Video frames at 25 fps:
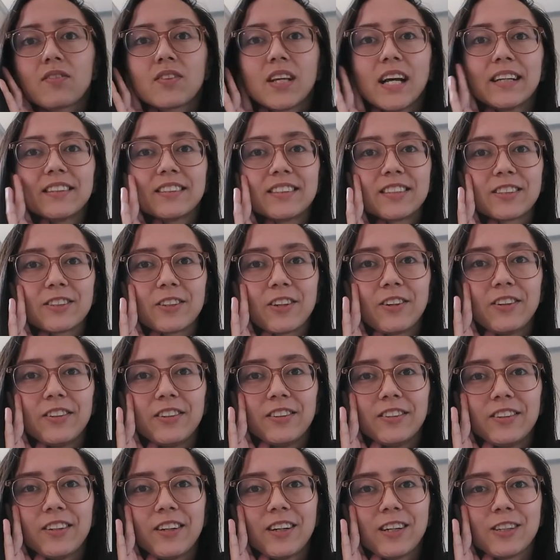That's
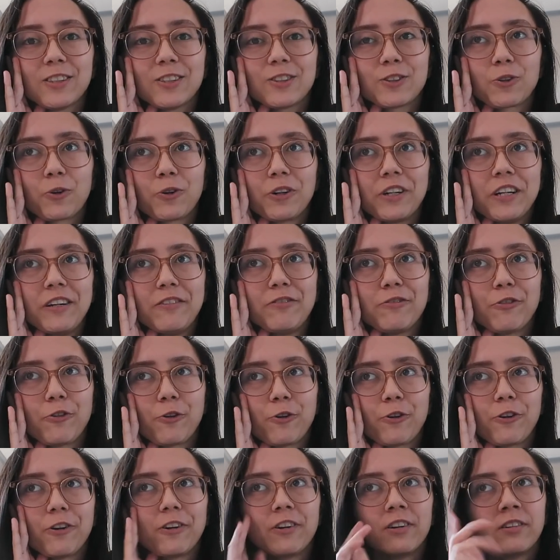a story
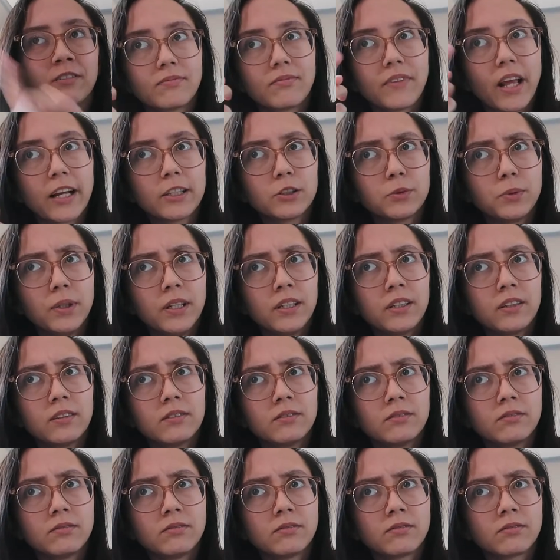for next week,
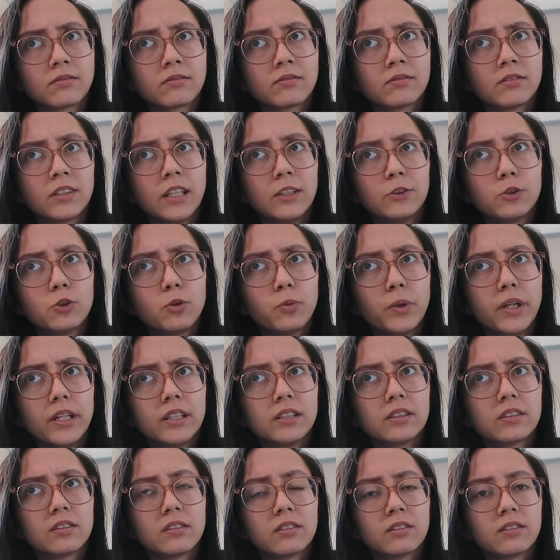in 2
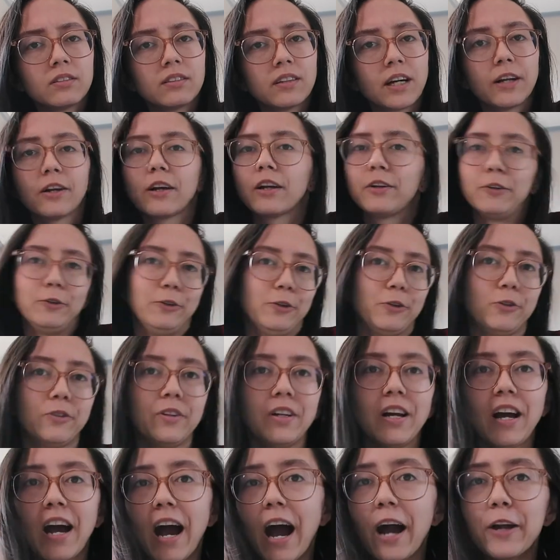weeks. I don't know.
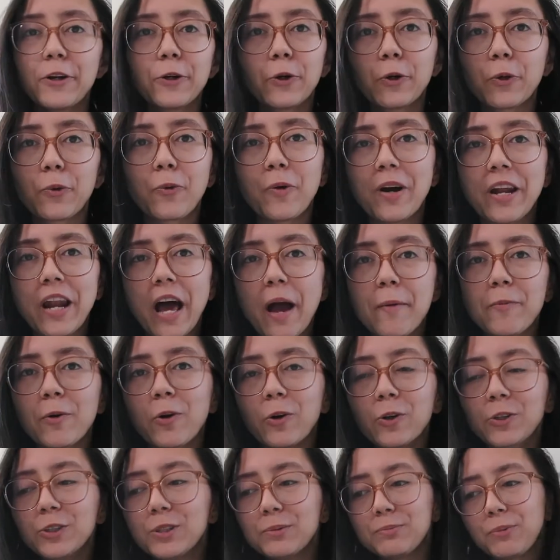I don't know when I'm
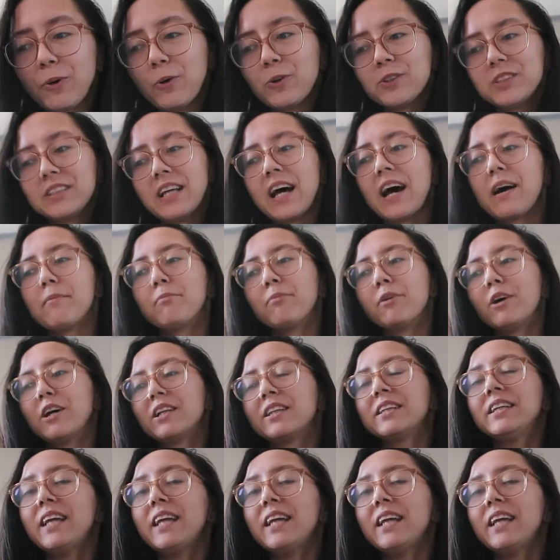going to post that, but